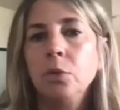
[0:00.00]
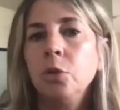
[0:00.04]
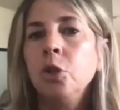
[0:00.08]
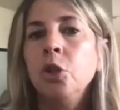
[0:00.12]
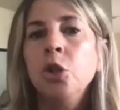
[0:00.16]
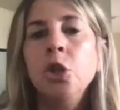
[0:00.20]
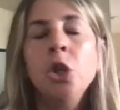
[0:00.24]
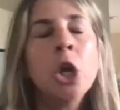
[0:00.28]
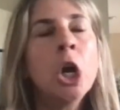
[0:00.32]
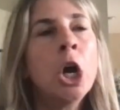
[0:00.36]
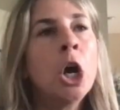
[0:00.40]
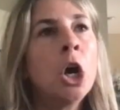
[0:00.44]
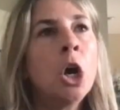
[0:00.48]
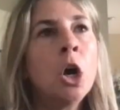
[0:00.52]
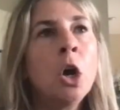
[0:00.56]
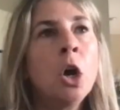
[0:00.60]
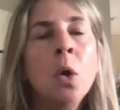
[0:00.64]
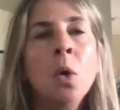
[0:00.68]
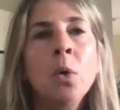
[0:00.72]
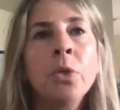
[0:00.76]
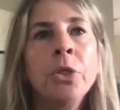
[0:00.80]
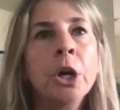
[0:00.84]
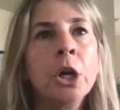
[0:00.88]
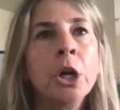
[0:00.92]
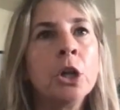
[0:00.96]

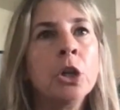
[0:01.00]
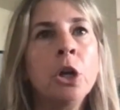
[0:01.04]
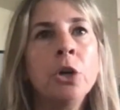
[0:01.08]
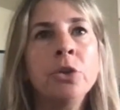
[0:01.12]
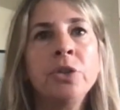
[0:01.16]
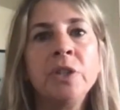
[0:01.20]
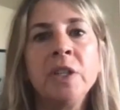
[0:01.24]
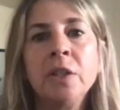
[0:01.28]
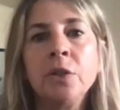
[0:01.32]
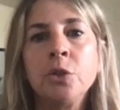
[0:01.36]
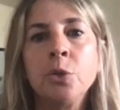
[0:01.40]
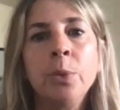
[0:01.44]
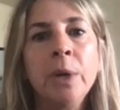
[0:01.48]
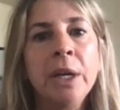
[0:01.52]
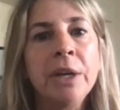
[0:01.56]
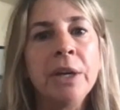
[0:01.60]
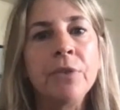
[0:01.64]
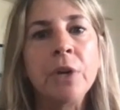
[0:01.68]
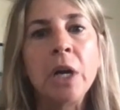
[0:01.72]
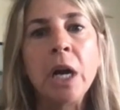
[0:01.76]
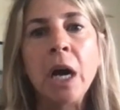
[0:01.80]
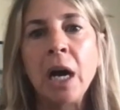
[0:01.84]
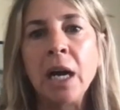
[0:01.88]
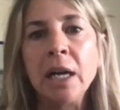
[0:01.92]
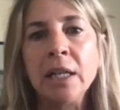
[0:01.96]
No, the closest
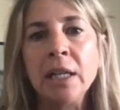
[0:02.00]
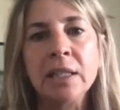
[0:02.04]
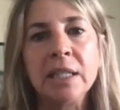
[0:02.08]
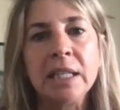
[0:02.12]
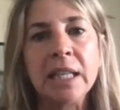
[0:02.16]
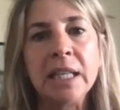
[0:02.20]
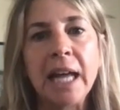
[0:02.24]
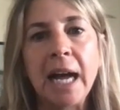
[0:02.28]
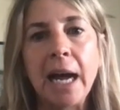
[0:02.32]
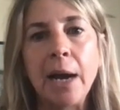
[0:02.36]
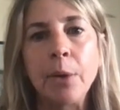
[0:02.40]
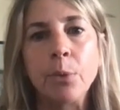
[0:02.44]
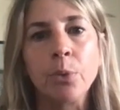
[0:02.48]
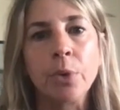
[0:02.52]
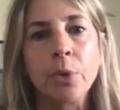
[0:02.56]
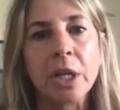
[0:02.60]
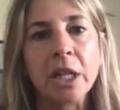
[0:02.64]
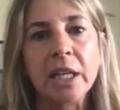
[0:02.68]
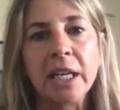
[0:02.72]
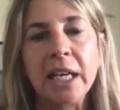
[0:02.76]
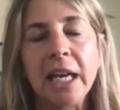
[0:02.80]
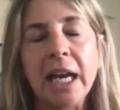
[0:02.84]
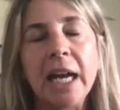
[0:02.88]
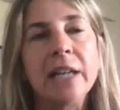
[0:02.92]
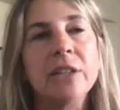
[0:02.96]
we've gone to that
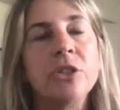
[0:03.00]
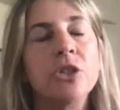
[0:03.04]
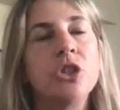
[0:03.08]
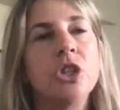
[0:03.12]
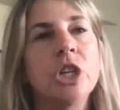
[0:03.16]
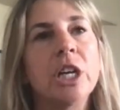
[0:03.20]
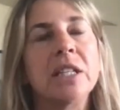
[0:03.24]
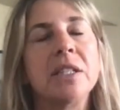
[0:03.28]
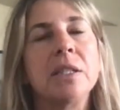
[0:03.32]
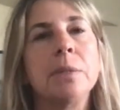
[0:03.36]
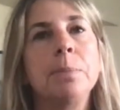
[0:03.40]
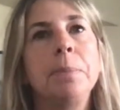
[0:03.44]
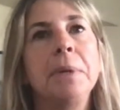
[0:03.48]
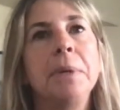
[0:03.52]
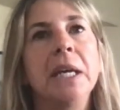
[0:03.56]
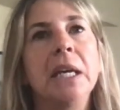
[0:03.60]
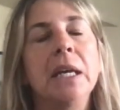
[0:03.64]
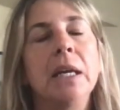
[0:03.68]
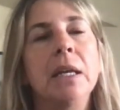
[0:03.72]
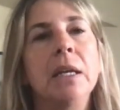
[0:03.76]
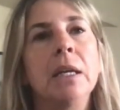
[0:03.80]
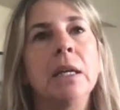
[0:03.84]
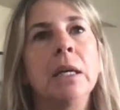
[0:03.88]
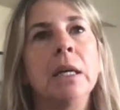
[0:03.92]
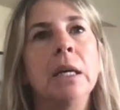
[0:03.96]
really has just
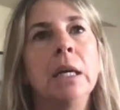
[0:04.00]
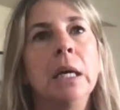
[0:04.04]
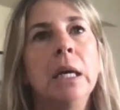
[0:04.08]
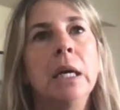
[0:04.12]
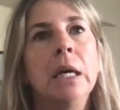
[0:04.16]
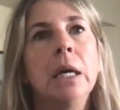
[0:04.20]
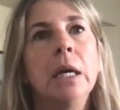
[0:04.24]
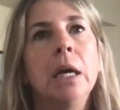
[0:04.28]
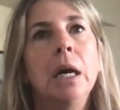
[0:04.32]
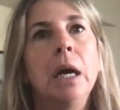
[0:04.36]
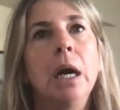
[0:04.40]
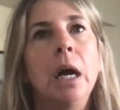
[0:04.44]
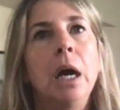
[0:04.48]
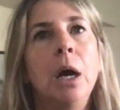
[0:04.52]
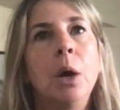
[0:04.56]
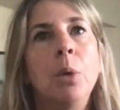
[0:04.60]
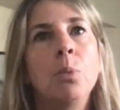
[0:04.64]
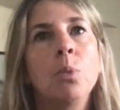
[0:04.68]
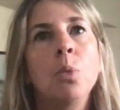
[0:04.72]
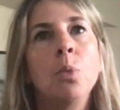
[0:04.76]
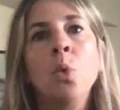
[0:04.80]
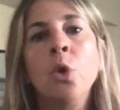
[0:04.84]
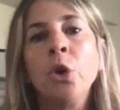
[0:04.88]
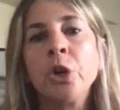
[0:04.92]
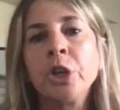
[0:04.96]
been
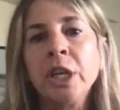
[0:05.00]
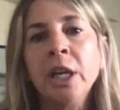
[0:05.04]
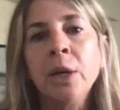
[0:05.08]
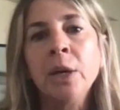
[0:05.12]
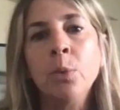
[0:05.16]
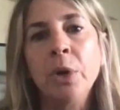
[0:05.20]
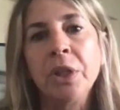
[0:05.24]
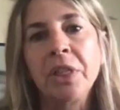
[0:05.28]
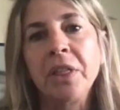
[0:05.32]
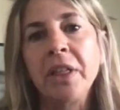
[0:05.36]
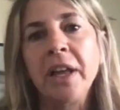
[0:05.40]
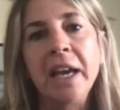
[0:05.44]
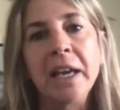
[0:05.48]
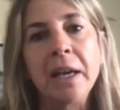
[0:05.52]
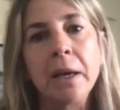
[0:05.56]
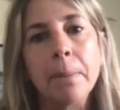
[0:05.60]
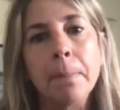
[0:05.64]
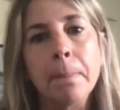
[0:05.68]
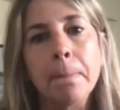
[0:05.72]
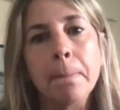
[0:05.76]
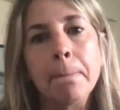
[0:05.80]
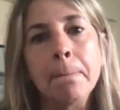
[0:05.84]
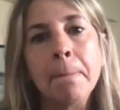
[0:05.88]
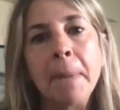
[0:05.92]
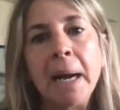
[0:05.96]
um, working with like
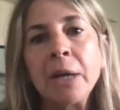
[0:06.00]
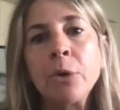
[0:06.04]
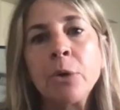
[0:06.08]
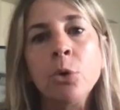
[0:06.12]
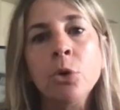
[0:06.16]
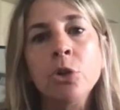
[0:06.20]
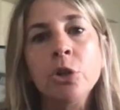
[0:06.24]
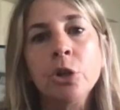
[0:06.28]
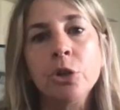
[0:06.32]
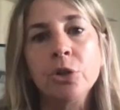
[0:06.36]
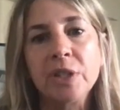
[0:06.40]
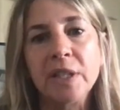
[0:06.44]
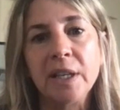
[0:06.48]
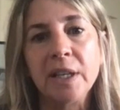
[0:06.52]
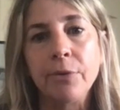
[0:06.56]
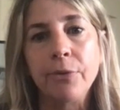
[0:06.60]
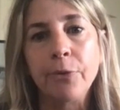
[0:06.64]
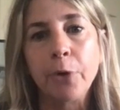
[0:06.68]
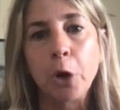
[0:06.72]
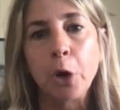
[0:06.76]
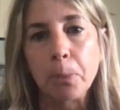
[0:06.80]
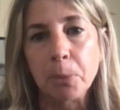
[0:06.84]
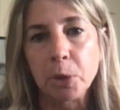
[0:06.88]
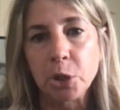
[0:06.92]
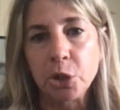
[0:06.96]
microdosing
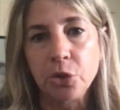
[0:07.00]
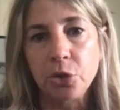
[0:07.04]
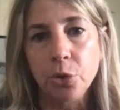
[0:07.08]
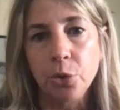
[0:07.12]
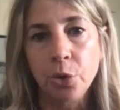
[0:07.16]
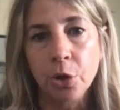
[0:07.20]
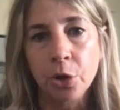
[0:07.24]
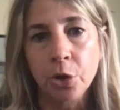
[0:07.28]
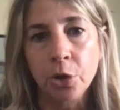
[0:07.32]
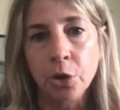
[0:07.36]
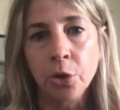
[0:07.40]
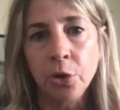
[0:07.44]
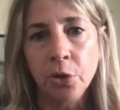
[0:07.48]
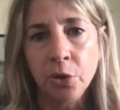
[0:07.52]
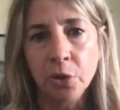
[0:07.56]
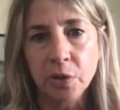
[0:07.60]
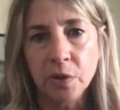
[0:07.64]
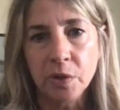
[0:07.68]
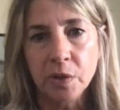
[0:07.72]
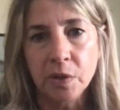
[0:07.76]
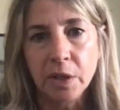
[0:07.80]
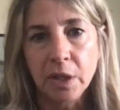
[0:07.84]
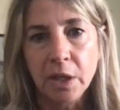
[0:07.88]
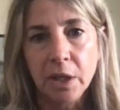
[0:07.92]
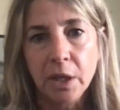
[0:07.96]

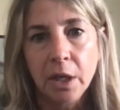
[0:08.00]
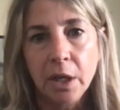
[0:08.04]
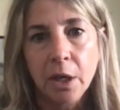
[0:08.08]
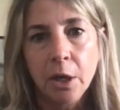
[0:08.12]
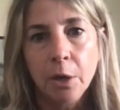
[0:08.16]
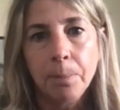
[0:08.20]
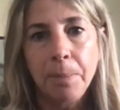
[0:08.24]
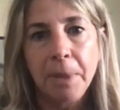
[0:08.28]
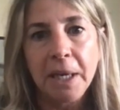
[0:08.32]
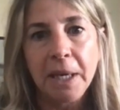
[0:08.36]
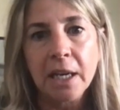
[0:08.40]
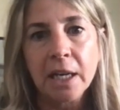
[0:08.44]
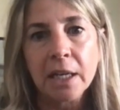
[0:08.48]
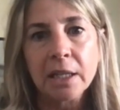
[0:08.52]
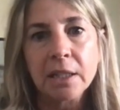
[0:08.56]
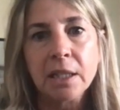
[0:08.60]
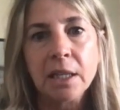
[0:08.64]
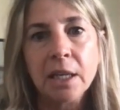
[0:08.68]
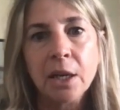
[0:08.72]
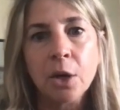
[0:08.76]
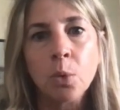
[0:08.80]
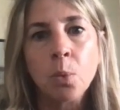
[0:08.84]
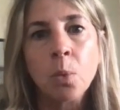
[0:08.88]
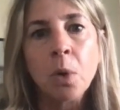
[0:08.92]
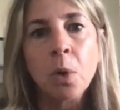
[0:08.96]
pharmaceuticals because
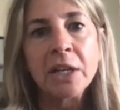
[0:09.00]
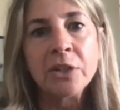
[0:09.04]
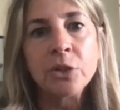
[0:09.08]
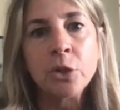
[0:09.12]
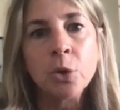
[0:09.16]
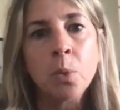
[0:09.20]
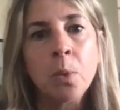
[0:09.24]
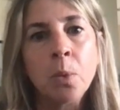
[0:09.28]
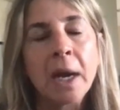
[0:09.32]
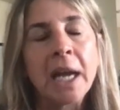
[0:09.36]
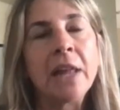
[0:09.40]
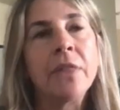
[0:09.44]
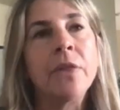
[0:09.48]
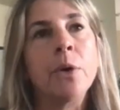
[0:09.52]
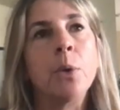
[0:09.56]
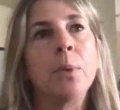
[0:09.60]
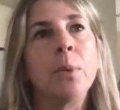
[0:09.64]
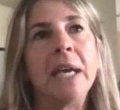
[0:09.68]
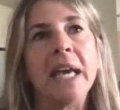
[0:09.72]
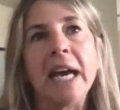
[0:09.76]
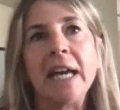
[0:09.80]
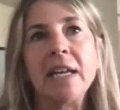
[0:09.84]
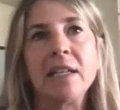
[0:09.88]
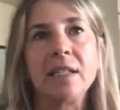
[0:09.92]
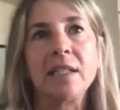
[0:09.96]
there was a way that
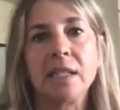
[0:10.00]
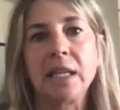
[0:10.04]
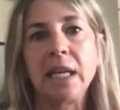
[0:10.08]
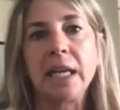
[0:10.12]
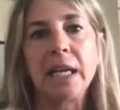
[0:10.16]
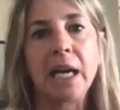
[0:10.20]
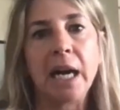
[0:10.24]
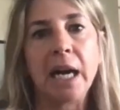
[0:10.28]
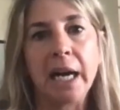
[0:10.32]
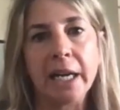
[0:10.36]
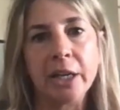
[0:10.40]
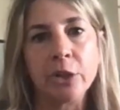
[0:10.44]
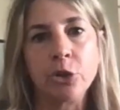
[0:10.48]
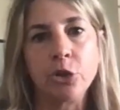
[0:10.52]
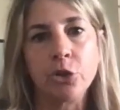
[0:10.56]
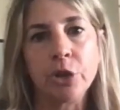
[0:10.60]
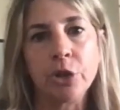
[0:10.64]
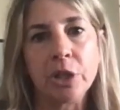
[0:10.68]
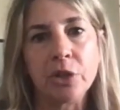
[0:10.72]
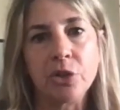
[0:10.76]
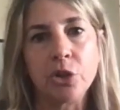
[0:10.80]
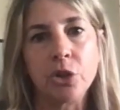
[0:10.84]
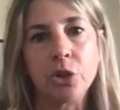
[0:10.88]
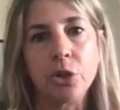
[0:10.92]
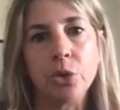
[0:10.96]
we had a
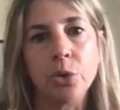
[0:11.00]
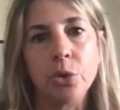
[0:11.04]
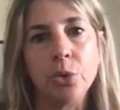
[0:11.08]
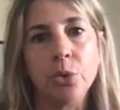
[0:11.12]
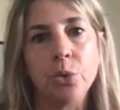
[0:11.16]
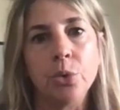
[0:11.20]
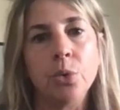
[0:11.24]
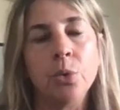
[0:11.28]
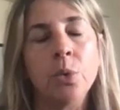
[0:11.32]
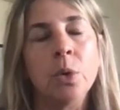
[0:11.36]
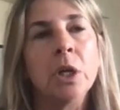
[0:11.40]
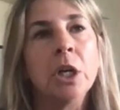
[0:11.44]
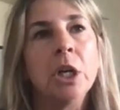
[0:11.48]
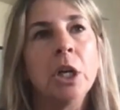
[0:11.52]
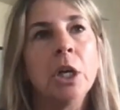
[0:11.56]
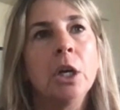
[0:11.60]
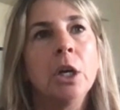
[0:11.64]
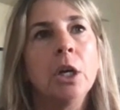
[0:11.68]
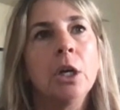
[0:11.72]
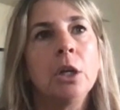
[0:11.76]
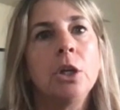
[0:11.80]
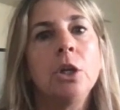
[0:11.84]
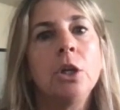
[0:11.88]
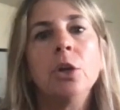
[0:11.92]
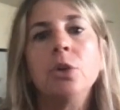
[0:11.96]
psychiatrist who,
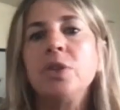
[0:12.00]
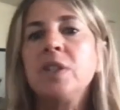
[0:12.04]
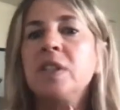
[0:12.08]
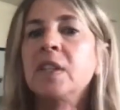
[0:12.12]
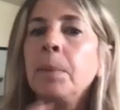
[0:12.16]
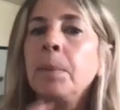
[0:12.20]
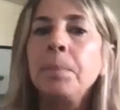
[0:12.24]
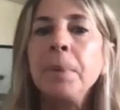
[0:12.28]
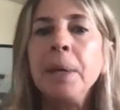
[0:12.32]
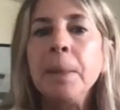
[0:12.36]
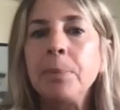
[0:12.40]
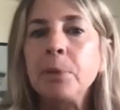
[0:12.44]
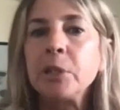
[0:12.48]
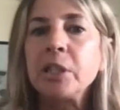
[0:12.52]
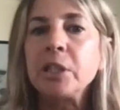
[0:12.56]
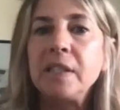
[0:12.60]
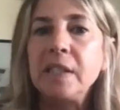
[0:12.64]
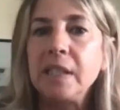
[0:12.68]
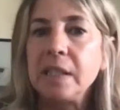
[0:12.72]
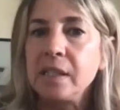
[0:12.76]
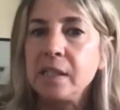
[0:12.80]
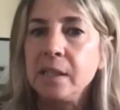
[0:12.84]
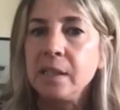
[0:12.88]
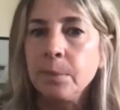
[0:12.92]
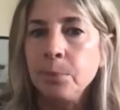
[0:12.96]
you know, some people's
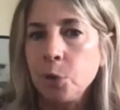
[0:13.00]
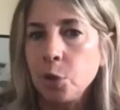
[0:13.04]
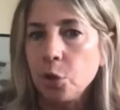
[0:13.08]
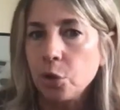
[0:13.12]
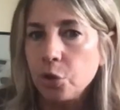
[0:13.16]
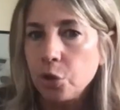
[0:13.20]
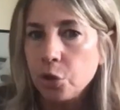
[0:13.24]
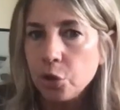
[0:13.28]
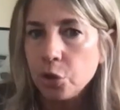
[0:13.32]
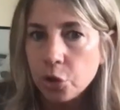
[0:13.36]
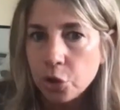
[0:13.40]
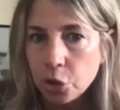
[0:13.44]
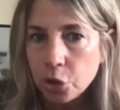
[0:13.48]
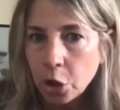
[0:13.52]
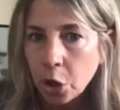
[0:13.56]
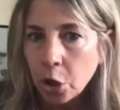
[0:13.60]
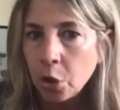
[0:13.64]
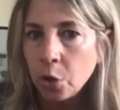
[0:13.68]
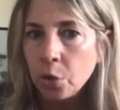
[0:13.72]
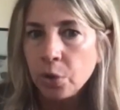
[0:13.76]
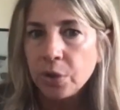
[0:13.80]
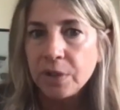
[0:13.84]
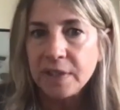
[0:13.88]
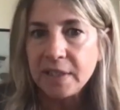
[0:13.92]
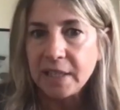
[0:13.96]
systems are
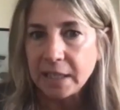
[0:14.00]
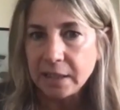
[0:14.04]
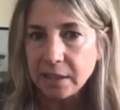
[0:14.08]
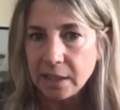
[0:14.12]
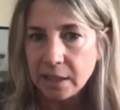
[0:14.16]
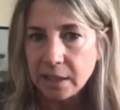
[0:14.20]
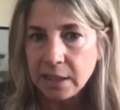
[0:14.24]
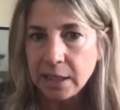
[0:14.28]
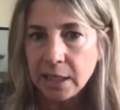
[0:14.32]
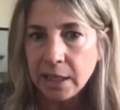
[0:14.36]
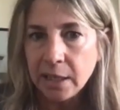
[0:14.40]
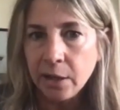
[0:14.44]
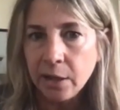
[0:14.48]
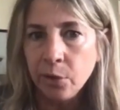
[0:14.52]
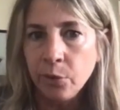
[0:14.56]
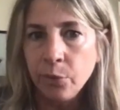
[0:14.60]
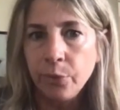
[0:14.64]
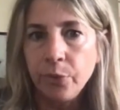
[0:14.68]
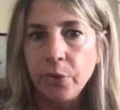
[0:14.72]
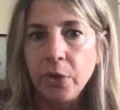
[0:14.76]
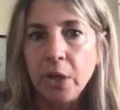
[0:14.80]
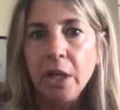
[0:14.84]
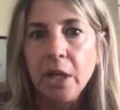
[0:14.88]
so sensitive